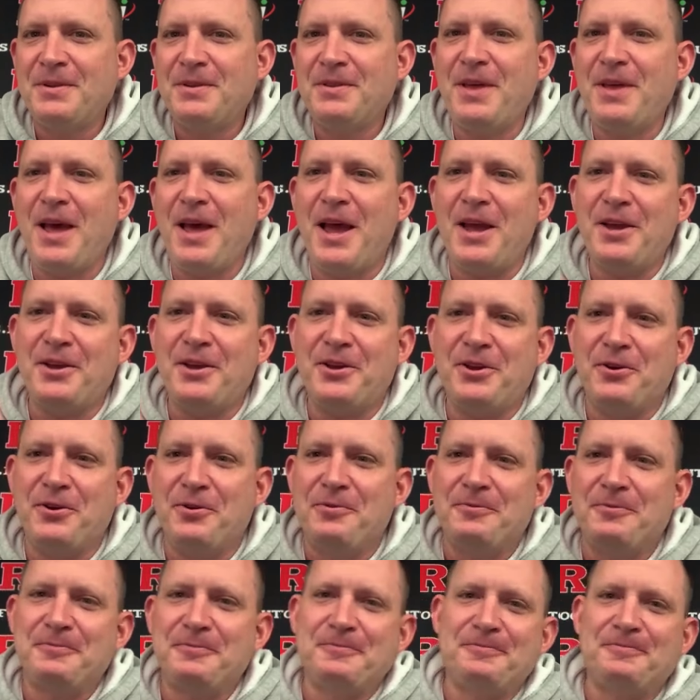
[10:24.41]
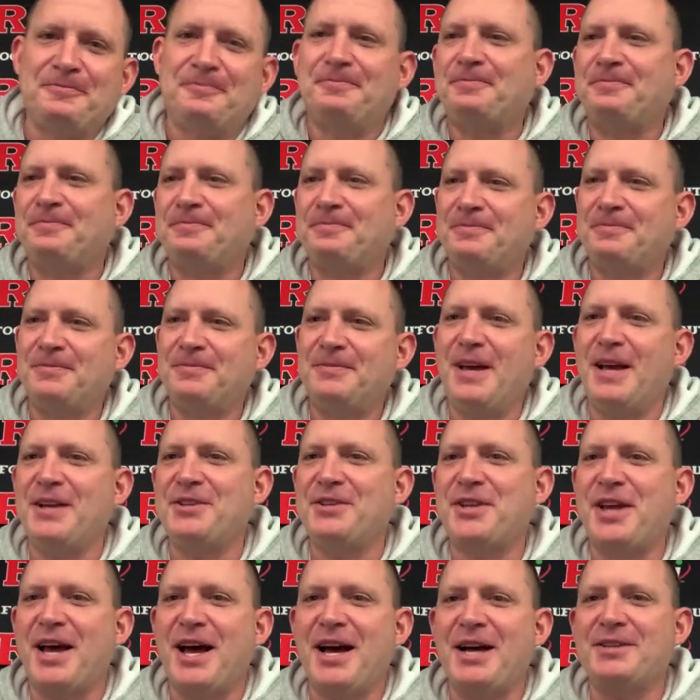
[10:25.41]
Thank you.
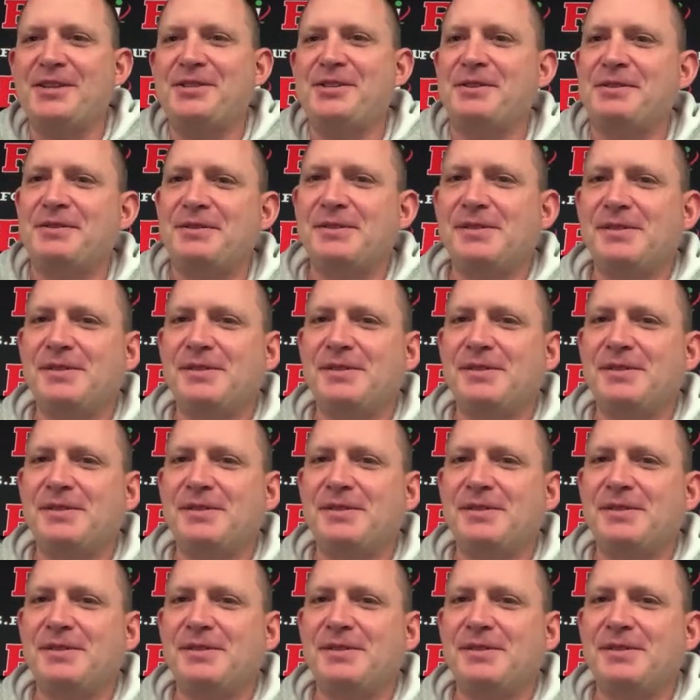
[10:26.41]
Thanks, guys.